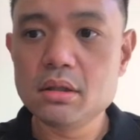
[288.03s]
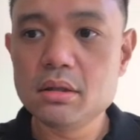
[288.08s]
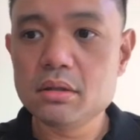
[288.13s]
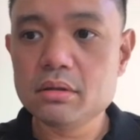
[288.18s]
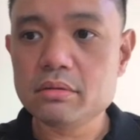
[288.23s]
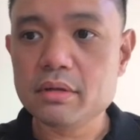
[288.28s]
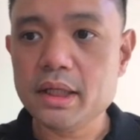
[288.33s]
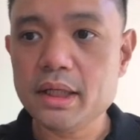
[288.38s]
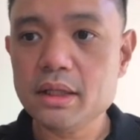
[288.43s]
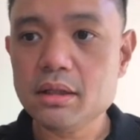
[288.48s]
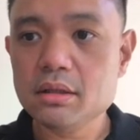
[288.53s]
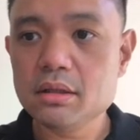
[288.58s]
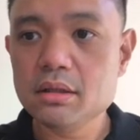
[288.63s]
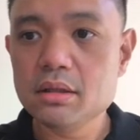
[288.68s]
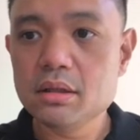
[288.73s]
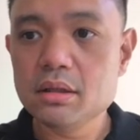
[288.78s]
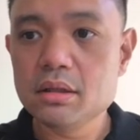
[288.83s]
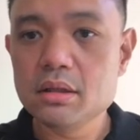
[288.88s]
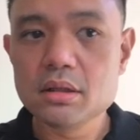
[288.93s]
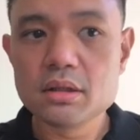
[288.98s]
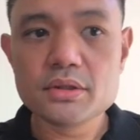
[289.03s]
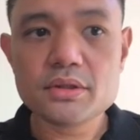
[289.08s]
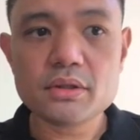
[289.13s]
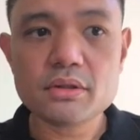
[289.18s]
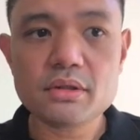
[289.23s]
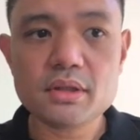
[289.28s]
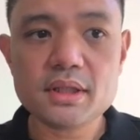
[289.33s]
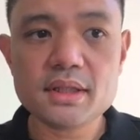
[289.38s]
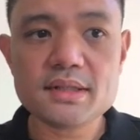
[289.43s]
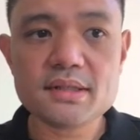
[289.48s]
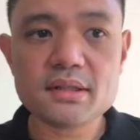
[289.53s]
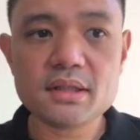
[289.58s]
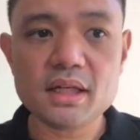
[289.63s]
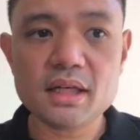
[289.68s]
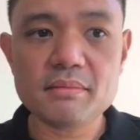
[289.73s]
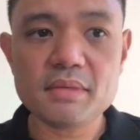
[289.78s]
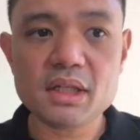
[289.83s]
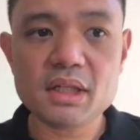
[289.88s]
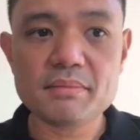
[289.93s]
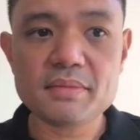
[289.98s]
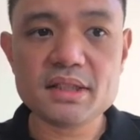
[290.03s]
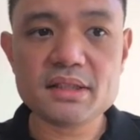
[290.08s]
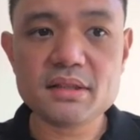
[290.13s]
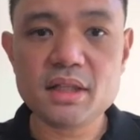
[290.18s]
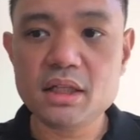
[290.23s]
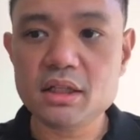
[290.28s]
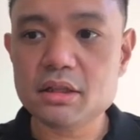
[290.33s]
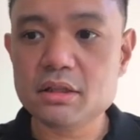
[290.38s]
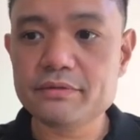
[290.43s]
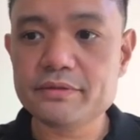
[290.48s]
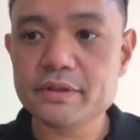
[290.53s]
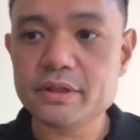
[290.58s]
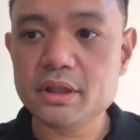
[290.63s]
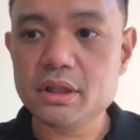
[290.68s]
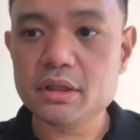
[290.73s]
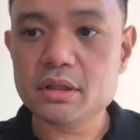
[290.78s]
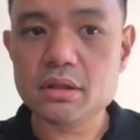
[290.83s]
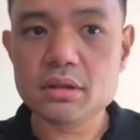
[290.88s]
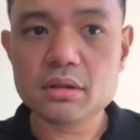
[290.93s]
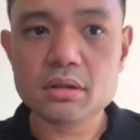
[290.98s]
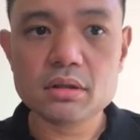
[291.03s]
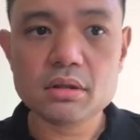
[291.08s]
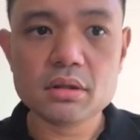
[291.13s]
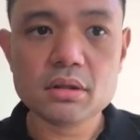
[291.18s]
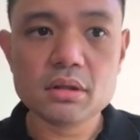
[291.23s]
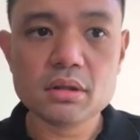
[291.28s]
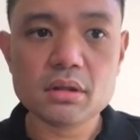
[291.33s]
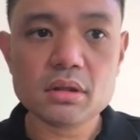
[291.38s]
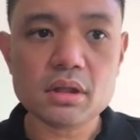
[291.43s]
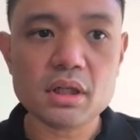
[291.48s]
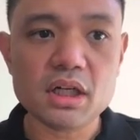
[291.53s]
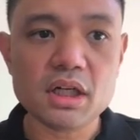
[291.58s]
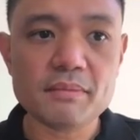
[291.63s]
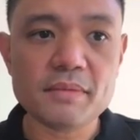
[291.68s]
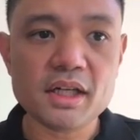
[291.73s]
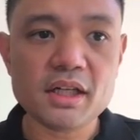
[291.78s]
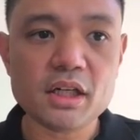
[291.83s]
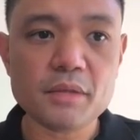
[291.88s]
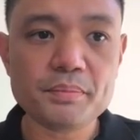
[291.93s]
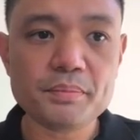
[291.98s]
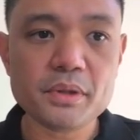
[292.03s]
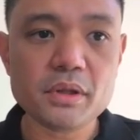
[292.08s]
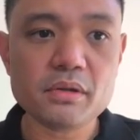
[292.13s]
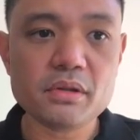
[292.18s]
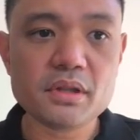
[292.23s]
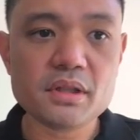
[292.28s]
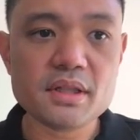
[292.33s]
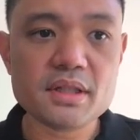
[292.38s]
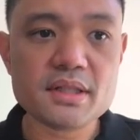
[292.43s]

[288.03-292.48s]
right? So you can see I made a mistake over here. I uploaded the